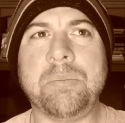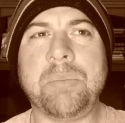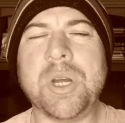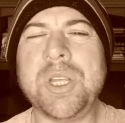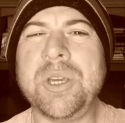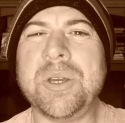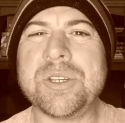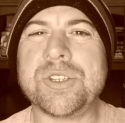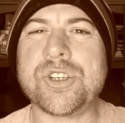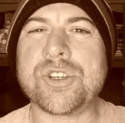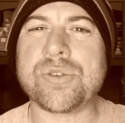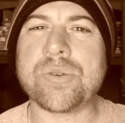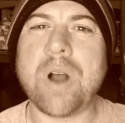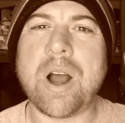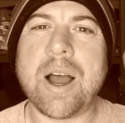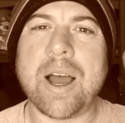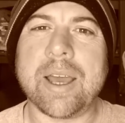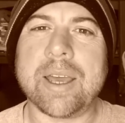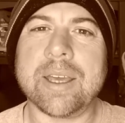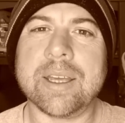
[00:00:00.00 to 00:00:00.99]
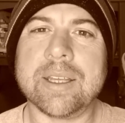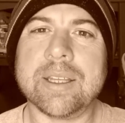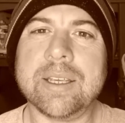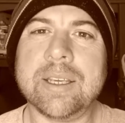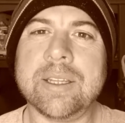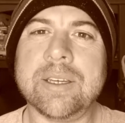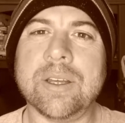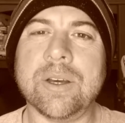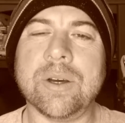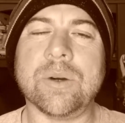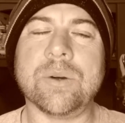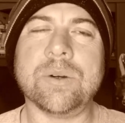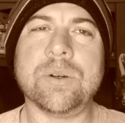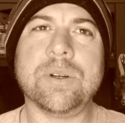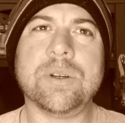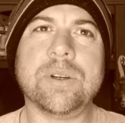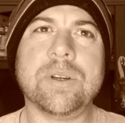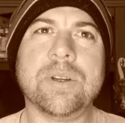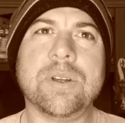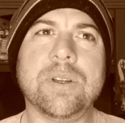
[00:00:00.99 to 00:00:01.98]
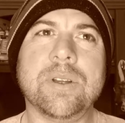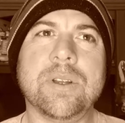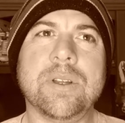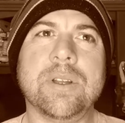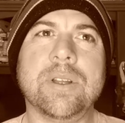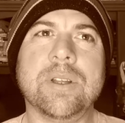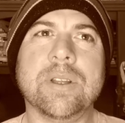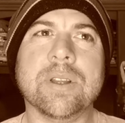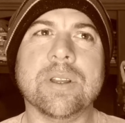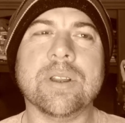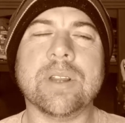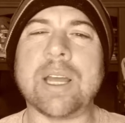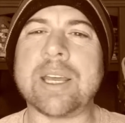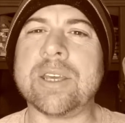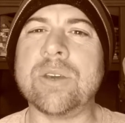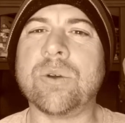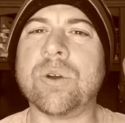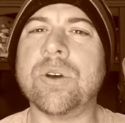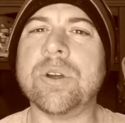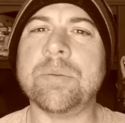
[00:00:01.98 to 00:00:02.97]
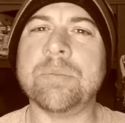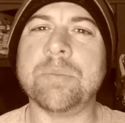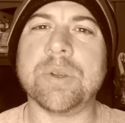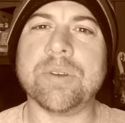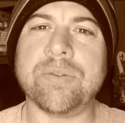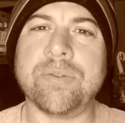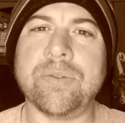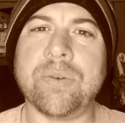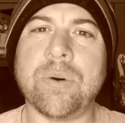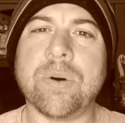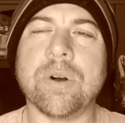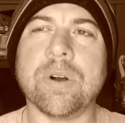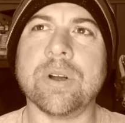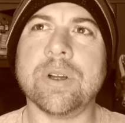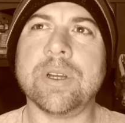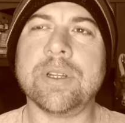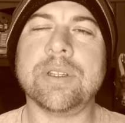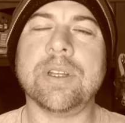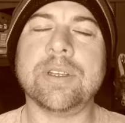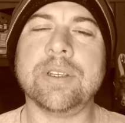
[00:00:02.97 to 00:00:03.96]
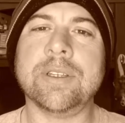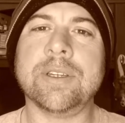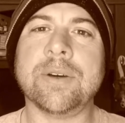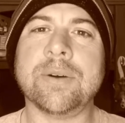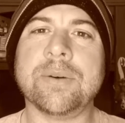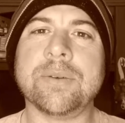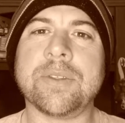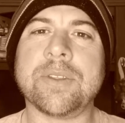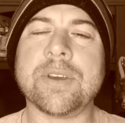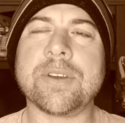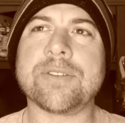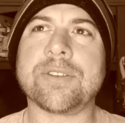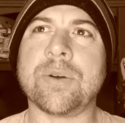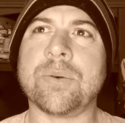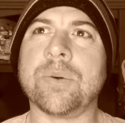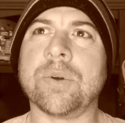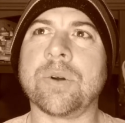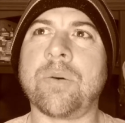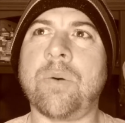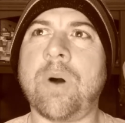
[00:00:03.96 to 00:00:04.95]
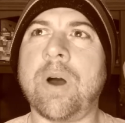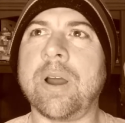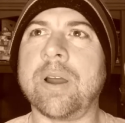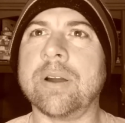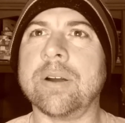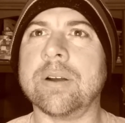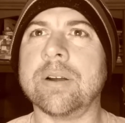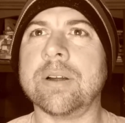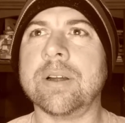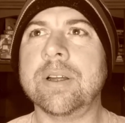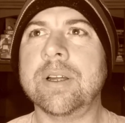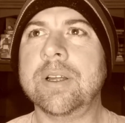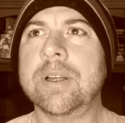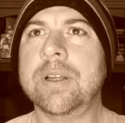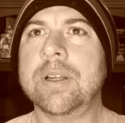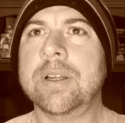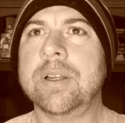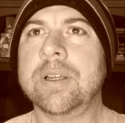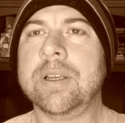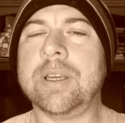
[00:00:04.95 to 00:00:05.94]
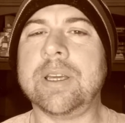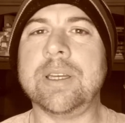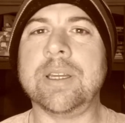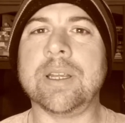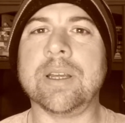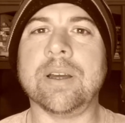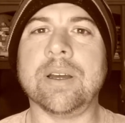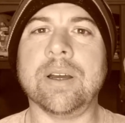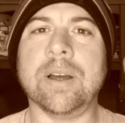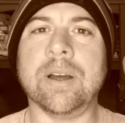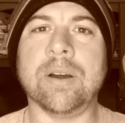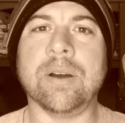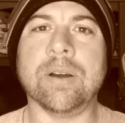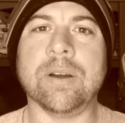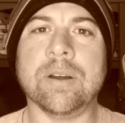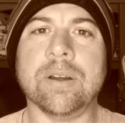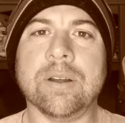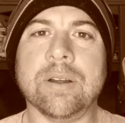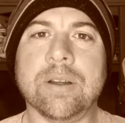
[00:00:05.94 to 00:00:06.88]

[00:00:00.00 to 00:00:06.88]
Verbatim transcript: But you could try. You know, like you couldn't before. It, it, you know, things don't require getting a,